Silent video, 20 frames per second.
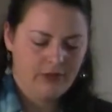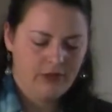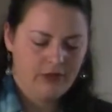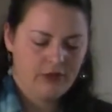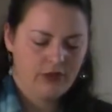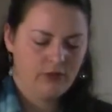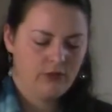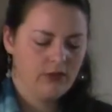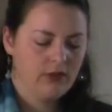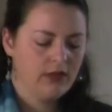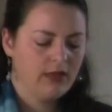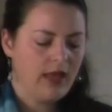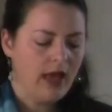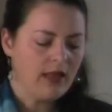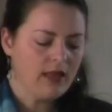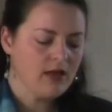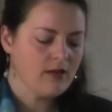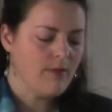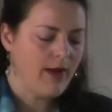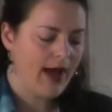She would
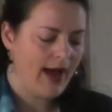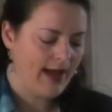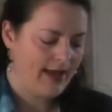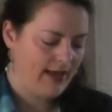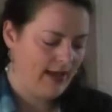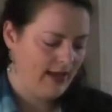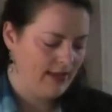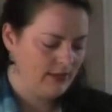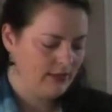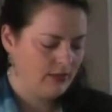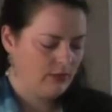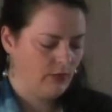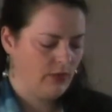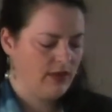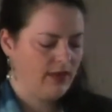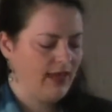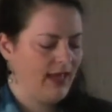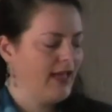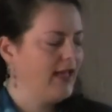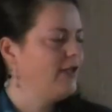lullaby us
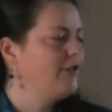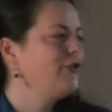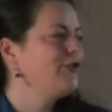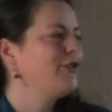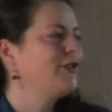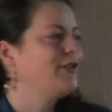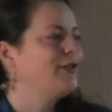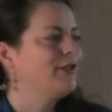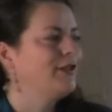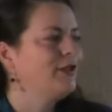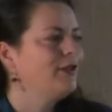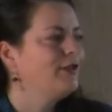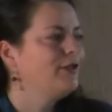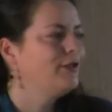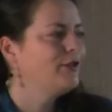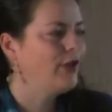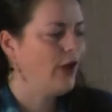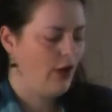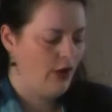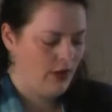with ancient
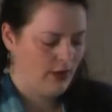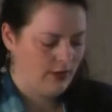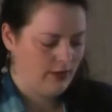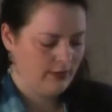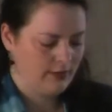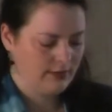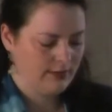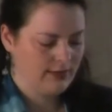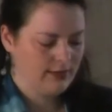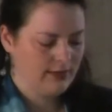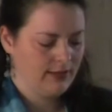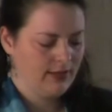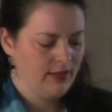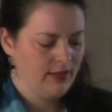songs.